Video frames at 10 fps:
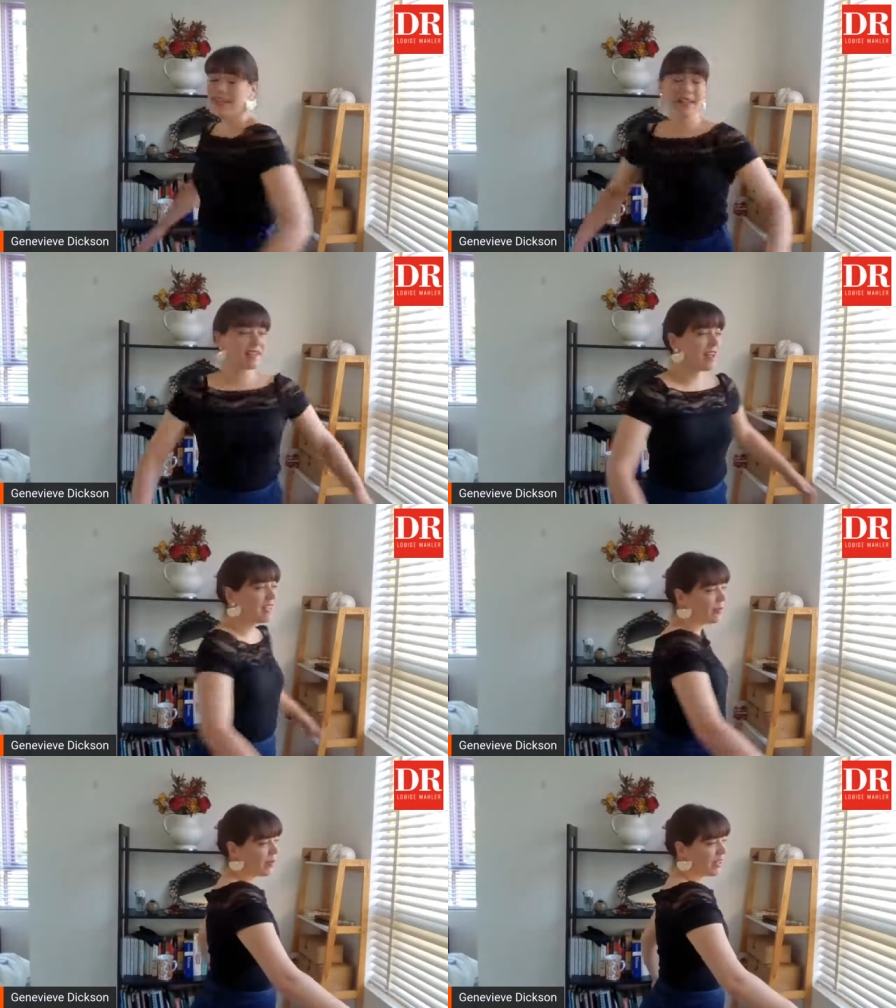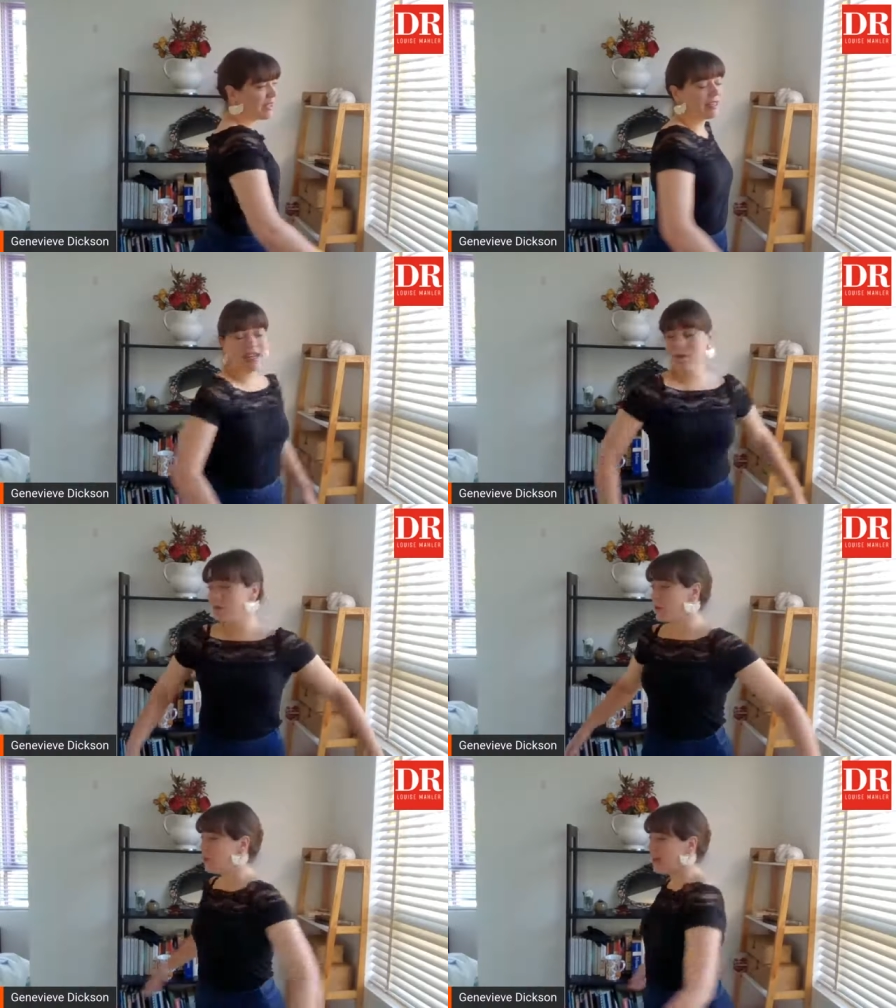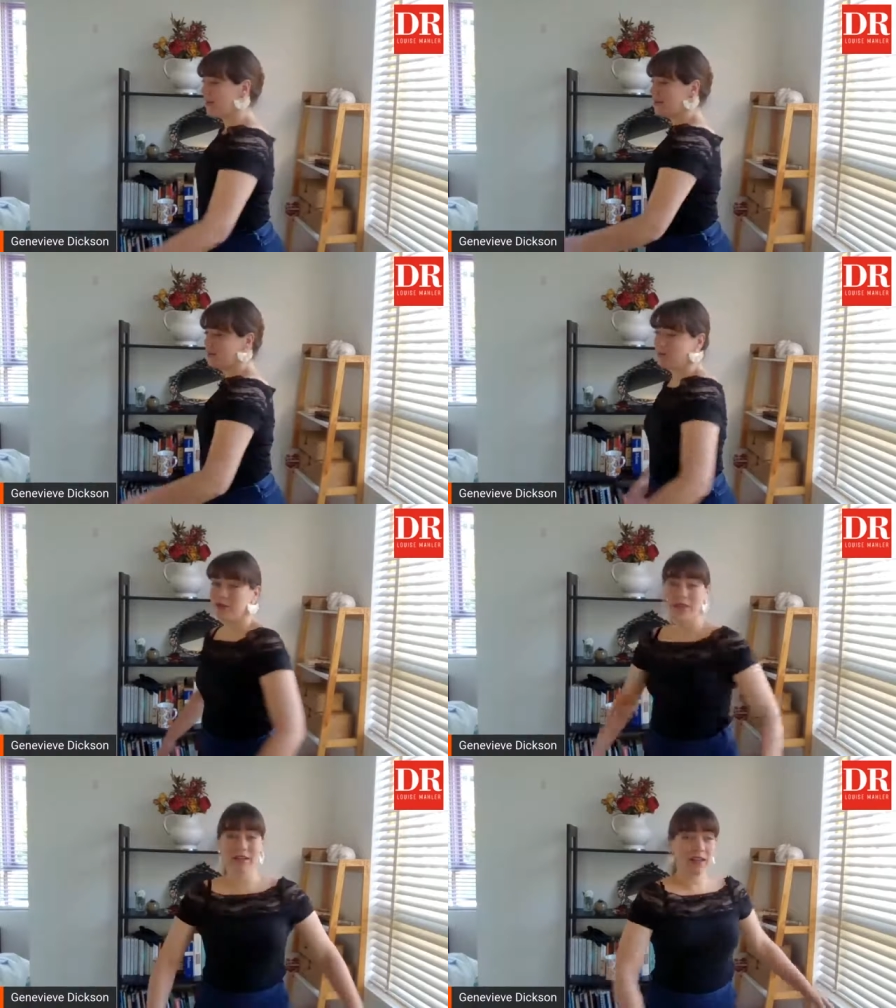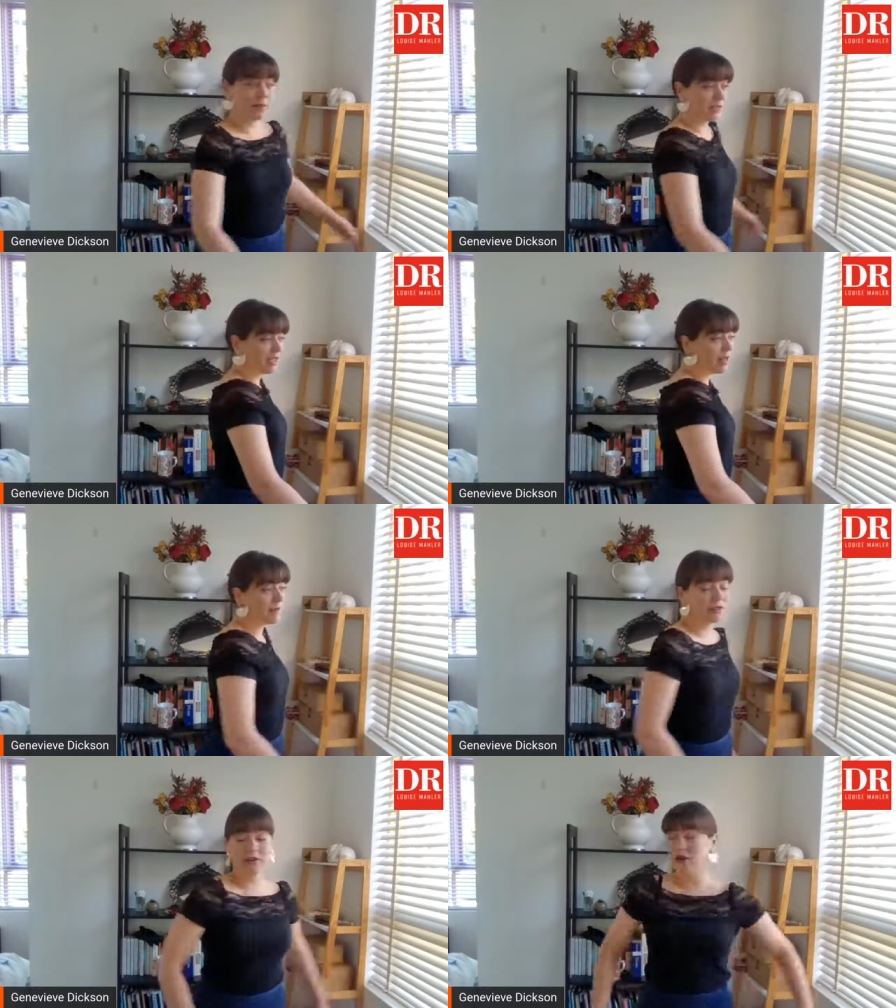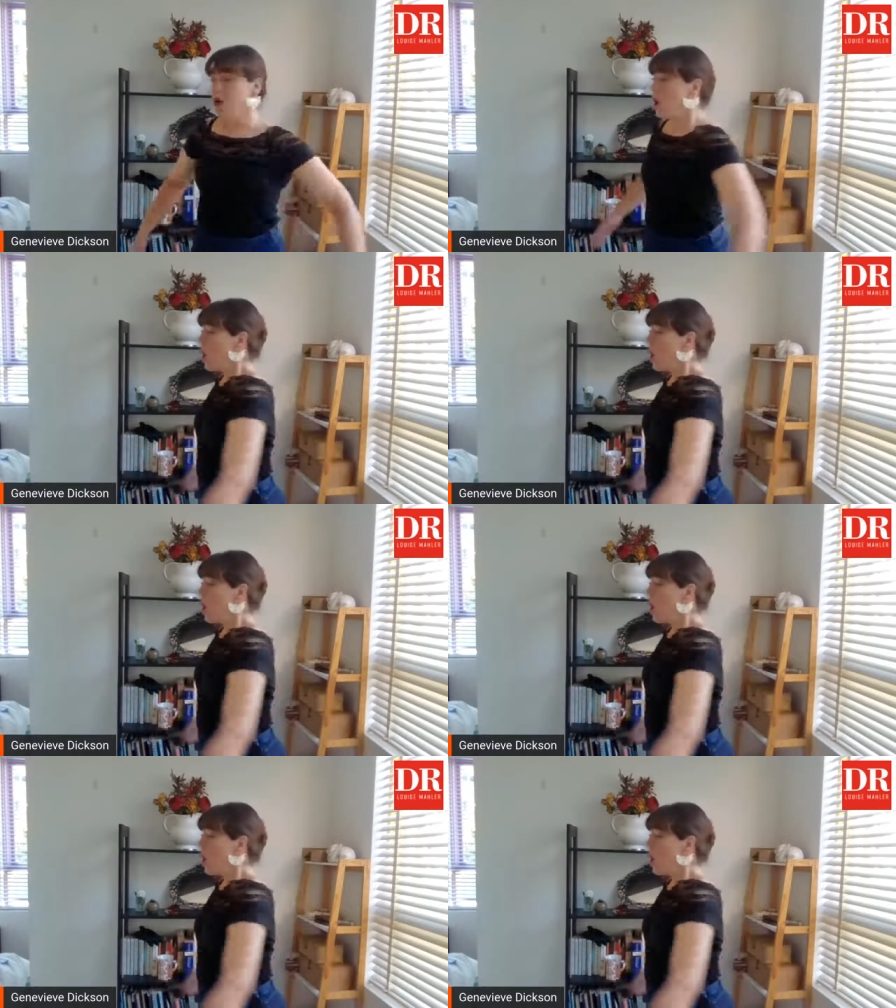take a nice breath in and blow out. We'll do it a couple of times. So